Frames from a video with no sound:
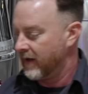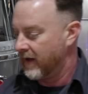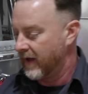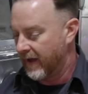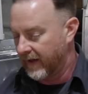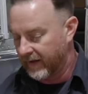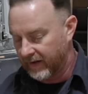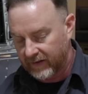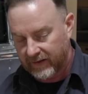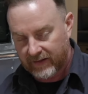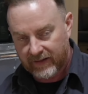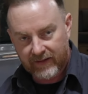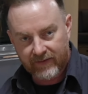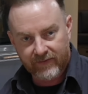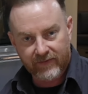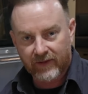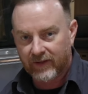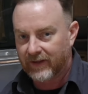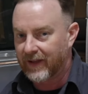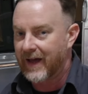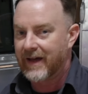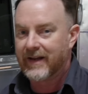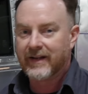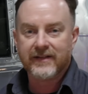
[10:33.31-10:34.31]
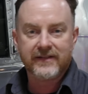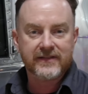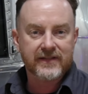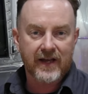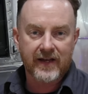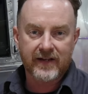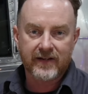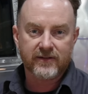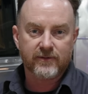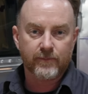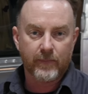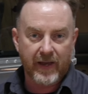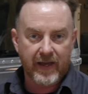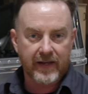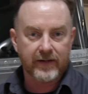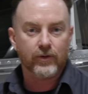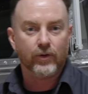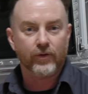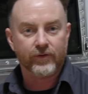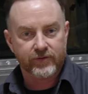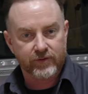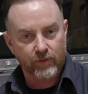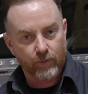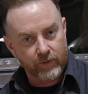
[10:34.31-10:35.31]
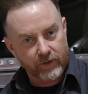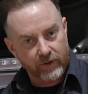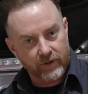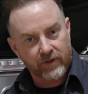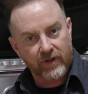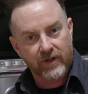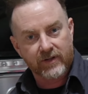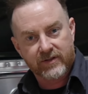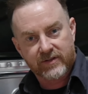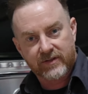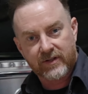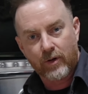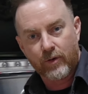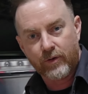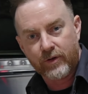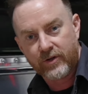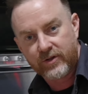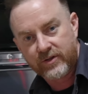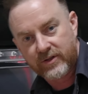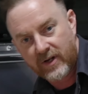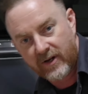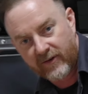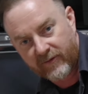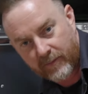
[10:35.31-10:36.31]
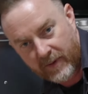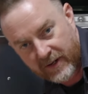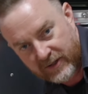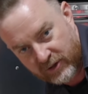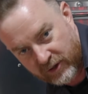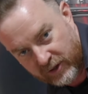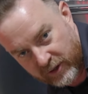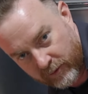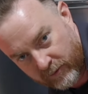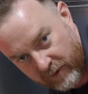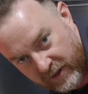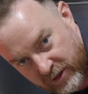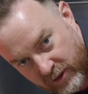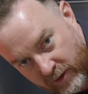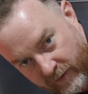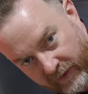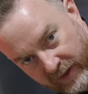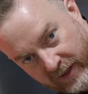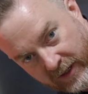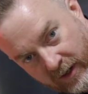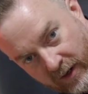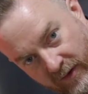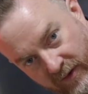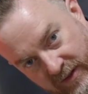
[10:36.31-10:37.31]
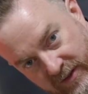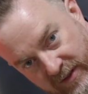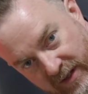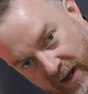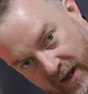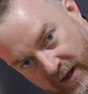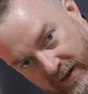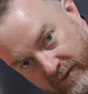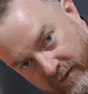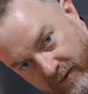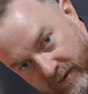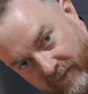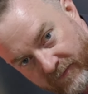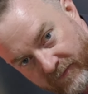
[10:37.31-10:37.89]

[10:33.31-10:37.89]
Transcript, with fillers: And again, the light inside is manual, so when you're done stowing your stuff, make sure you reach over here on the side,